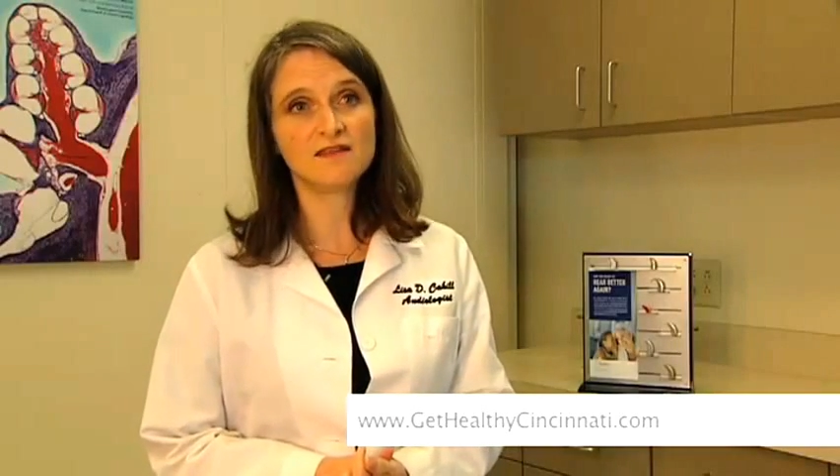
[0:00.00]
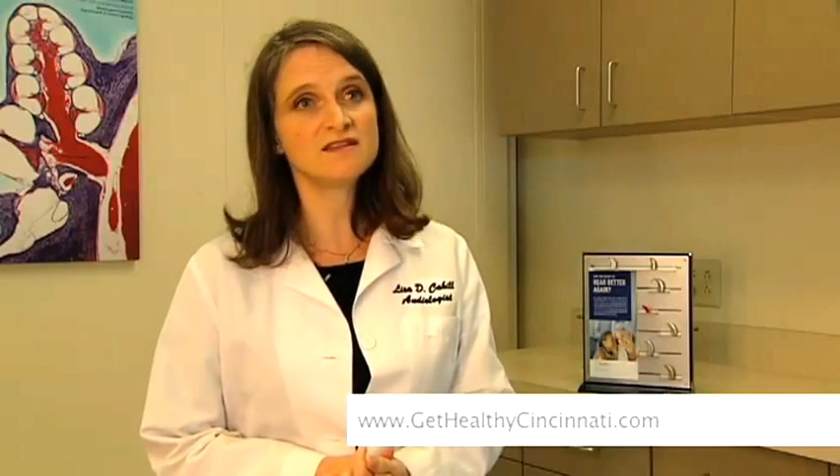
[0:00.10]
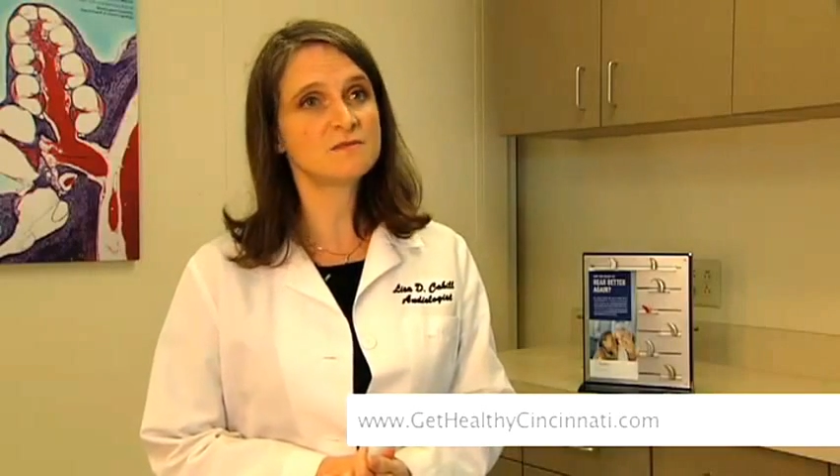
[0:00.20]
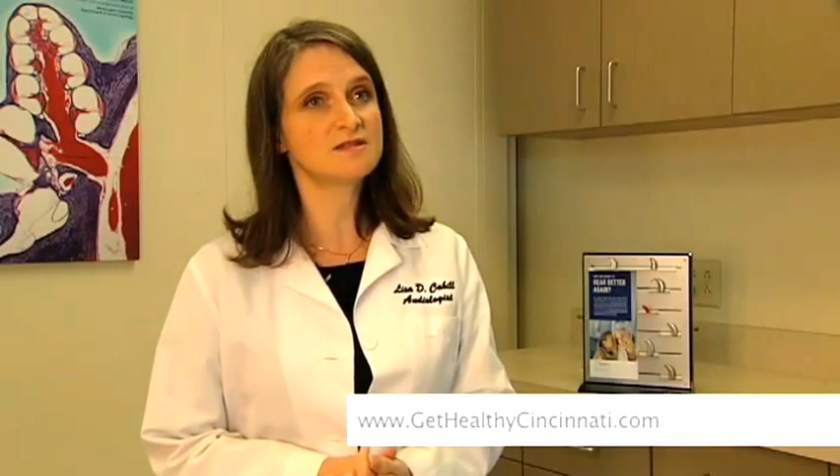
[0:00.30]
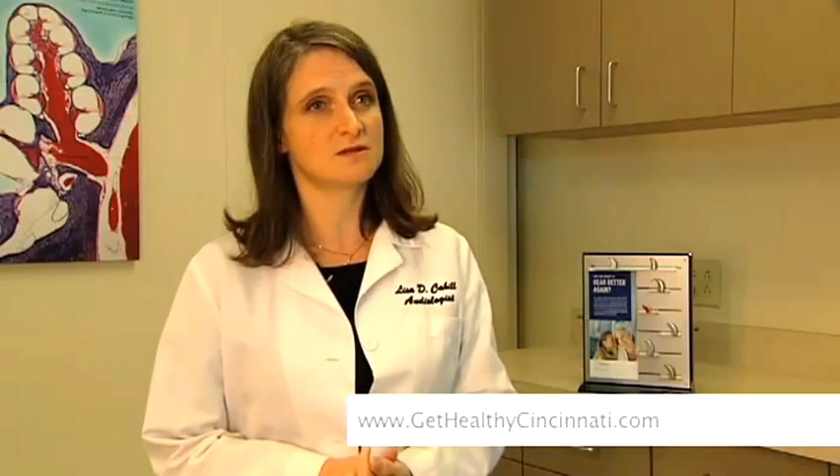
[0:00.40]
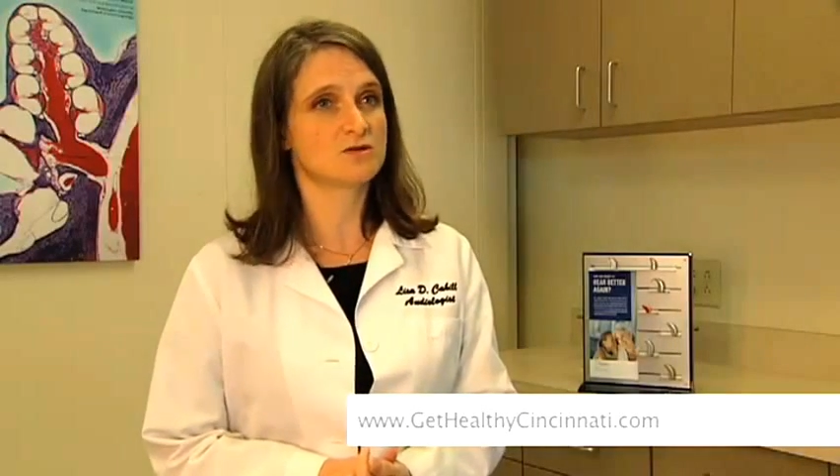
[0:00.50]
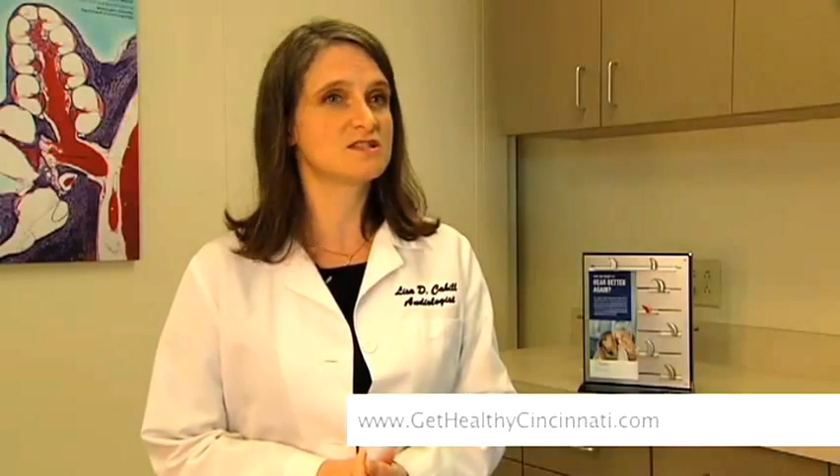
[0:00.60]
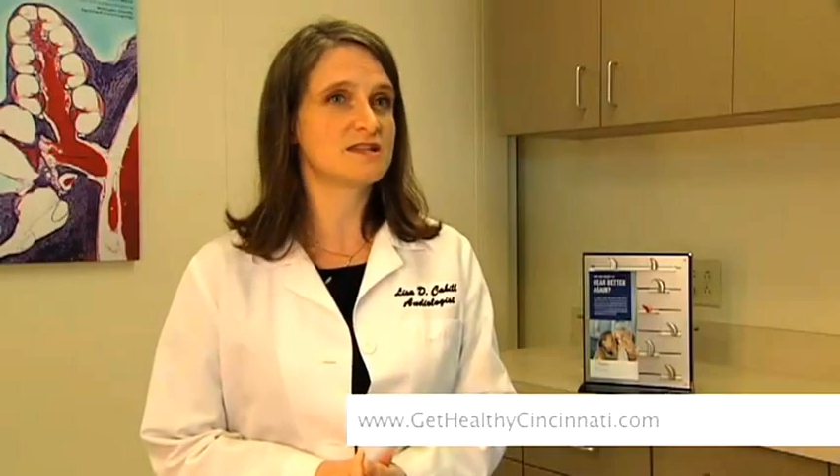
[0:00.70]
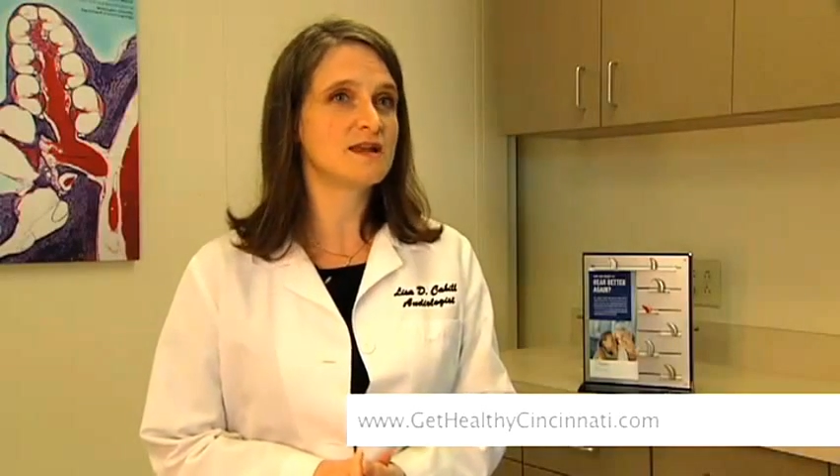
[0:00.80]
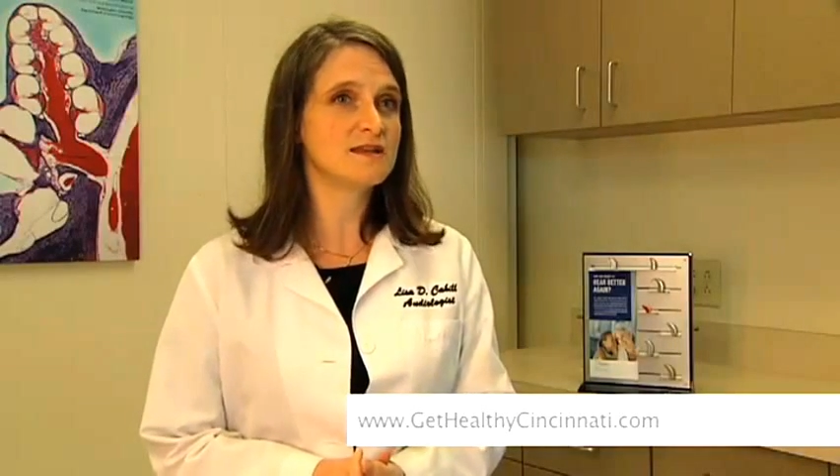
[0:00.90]
And these
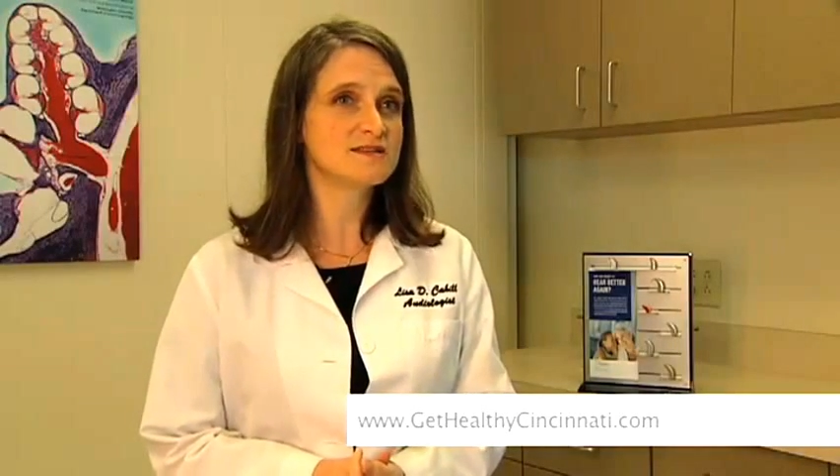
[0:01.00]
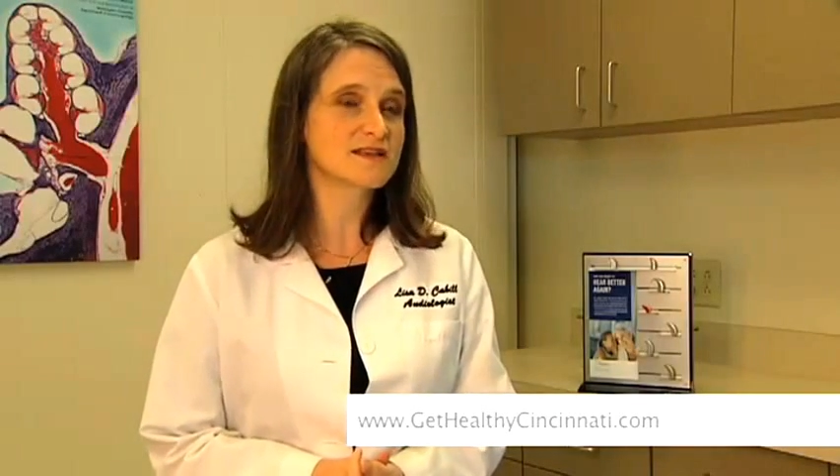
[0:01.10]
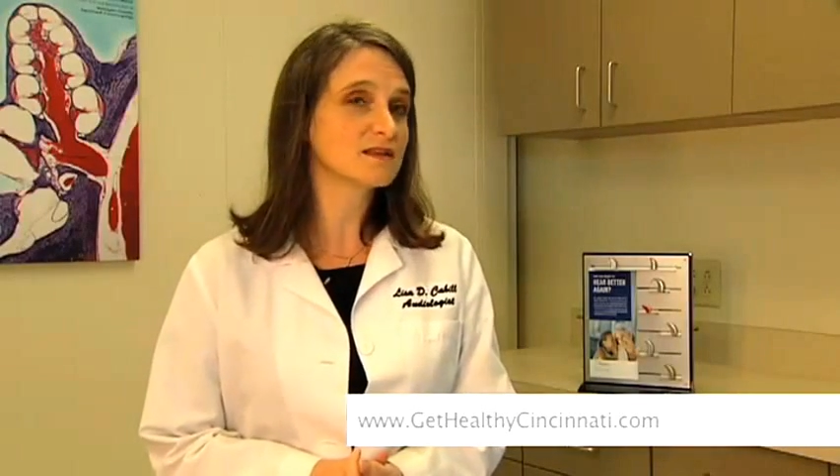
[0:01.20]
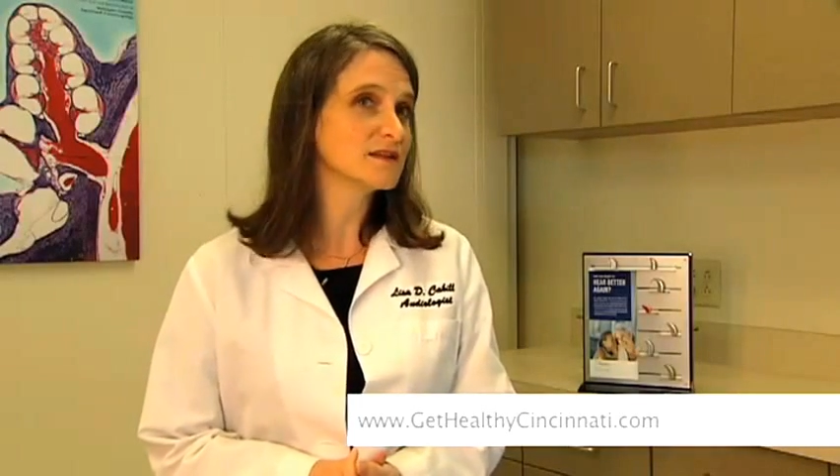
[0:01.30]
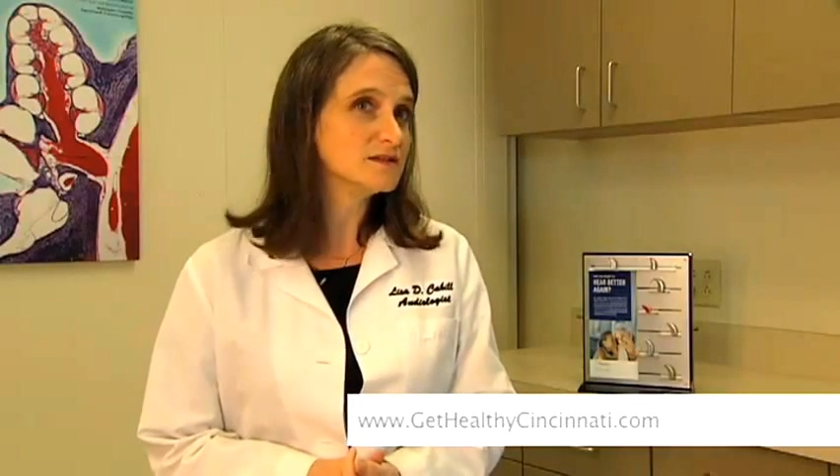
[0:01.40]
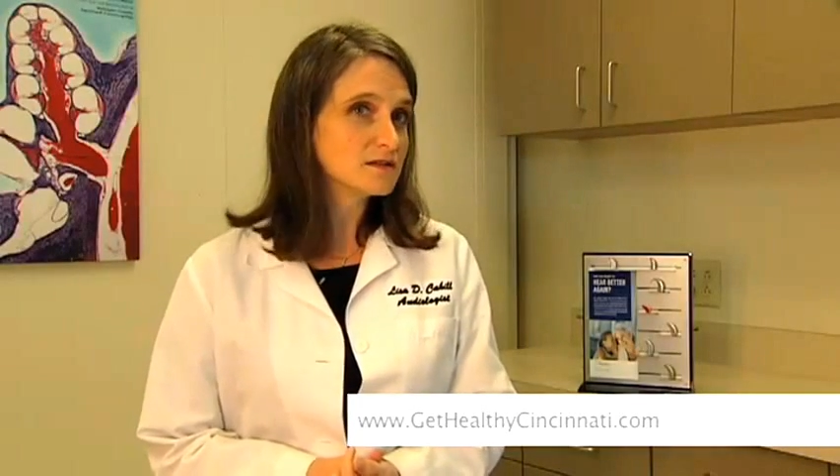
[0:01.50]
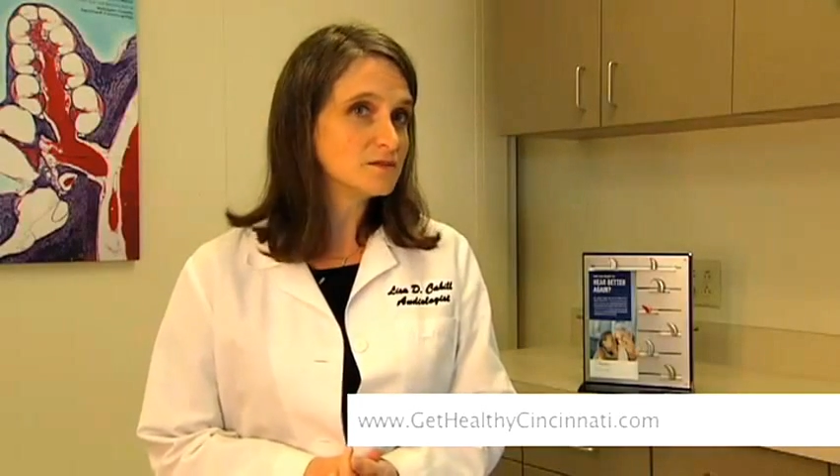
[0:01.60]
misunderstandings can lead